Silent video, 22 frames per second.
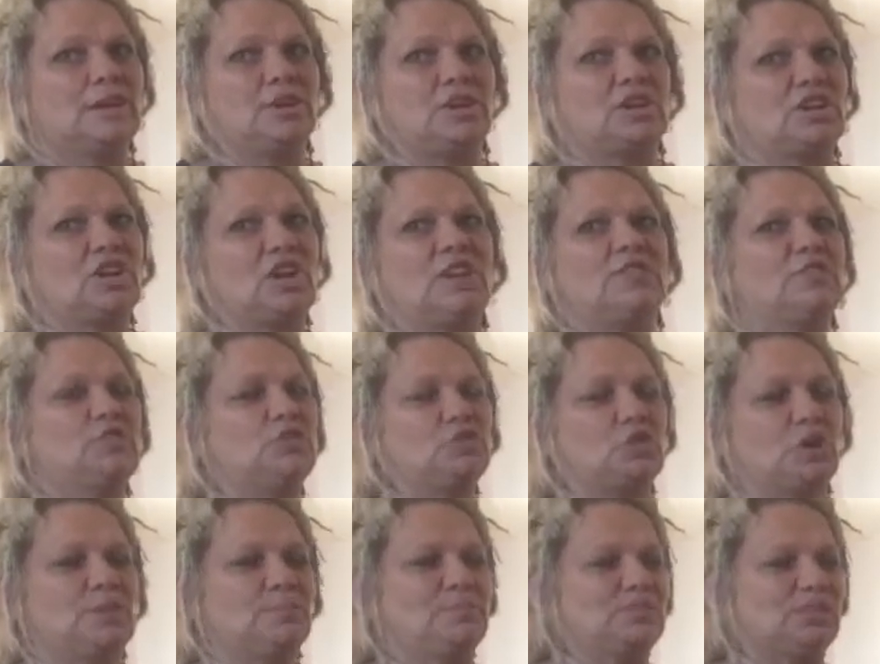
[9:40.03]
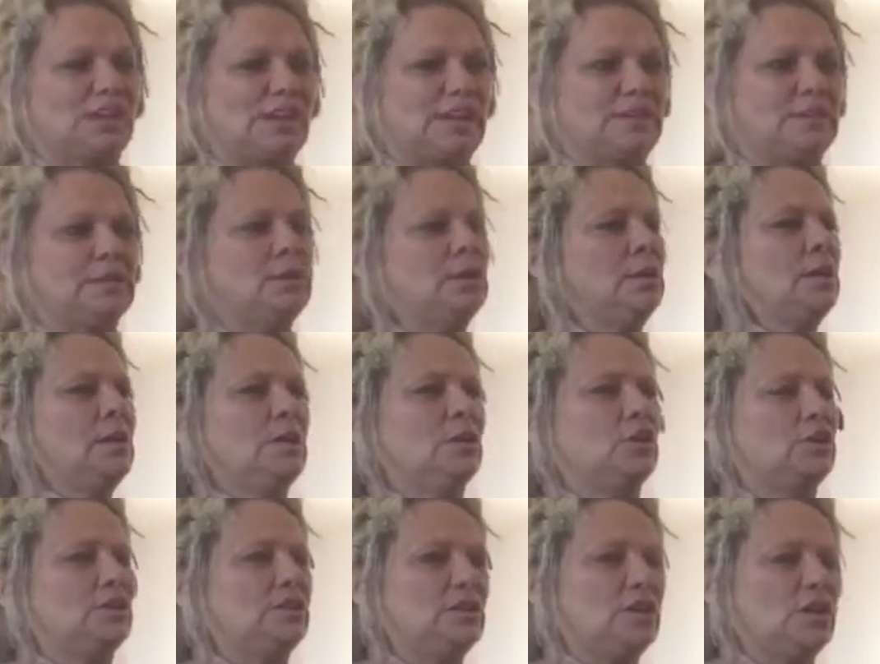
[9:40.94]
I could have got the job done.
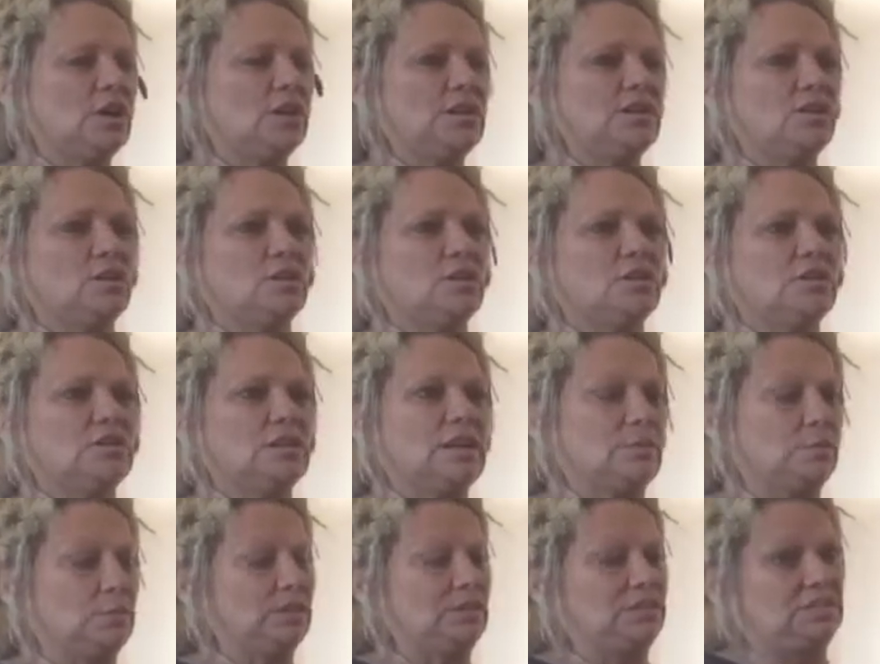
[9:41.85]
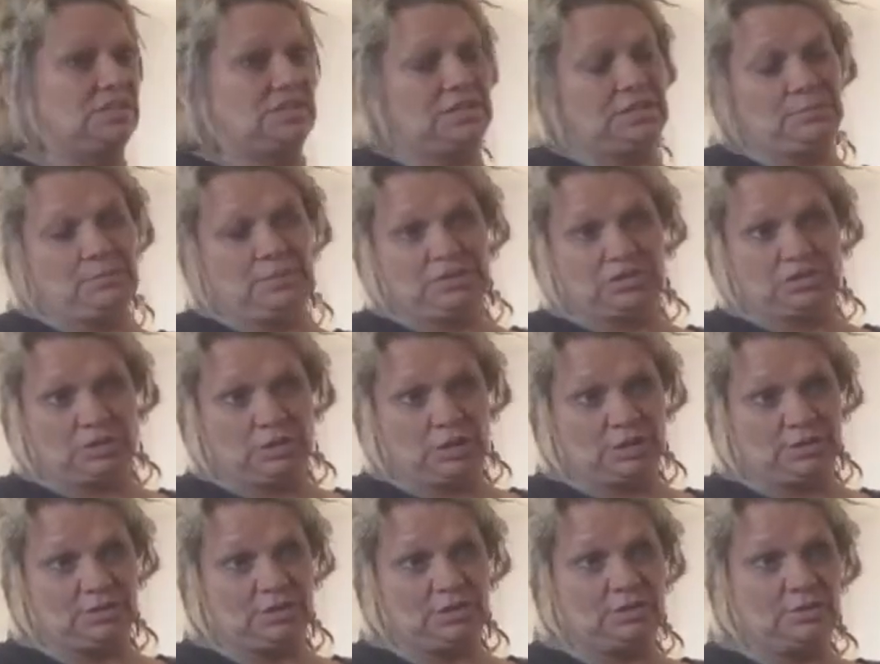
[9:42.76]
Could have got it all. It would have taken much
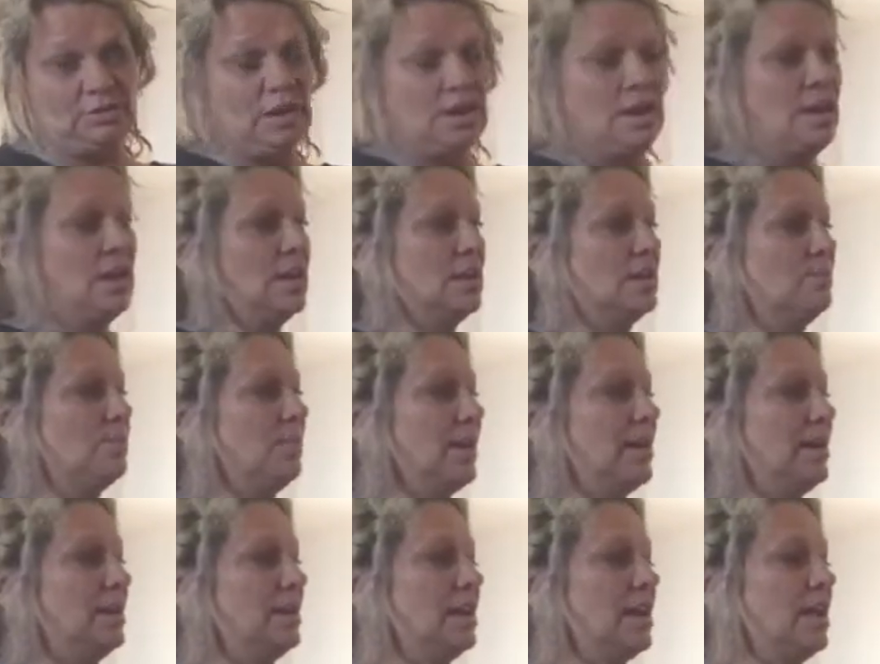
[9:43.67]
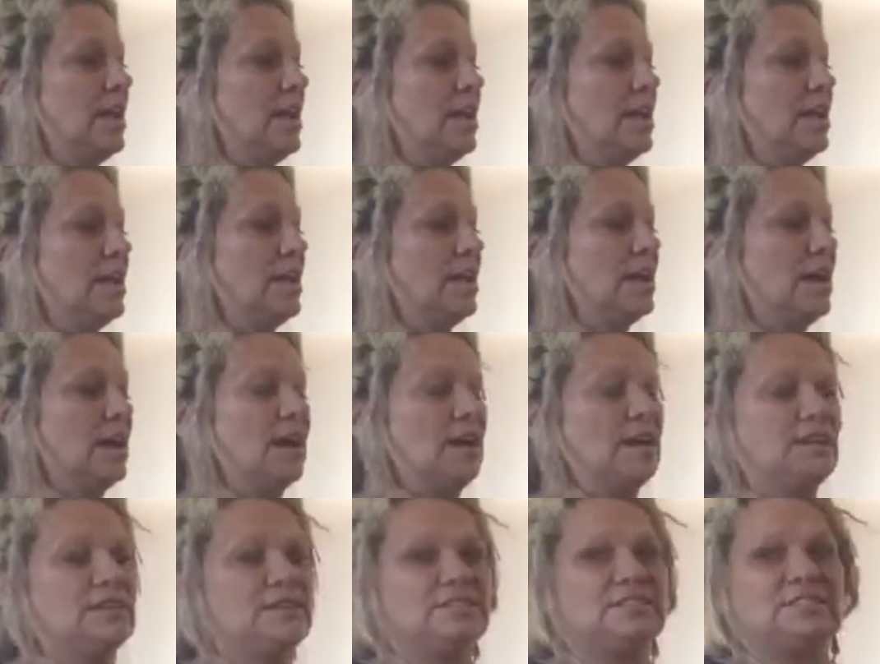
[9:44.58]
longer. Mm-hmm. But
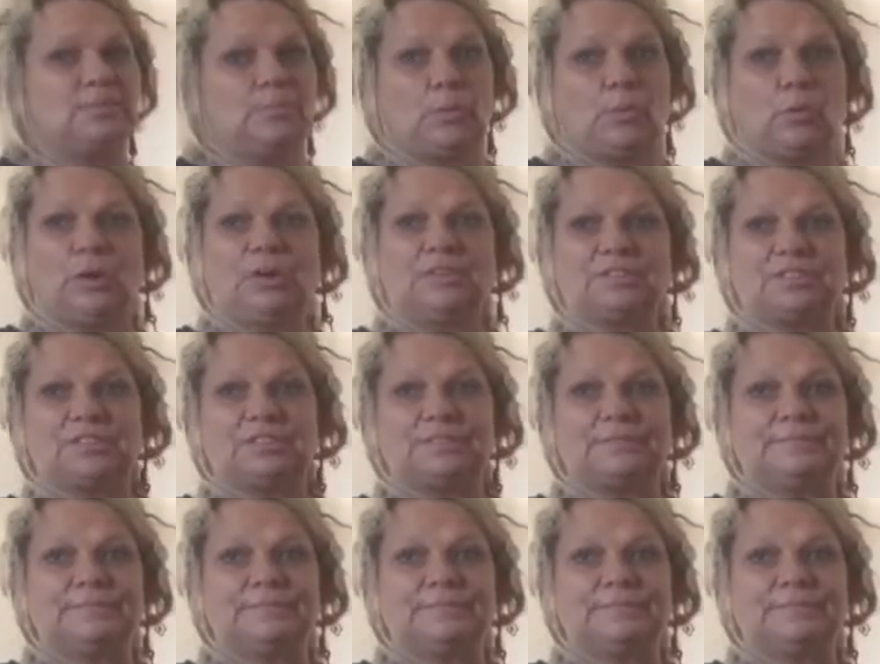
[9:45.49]
support.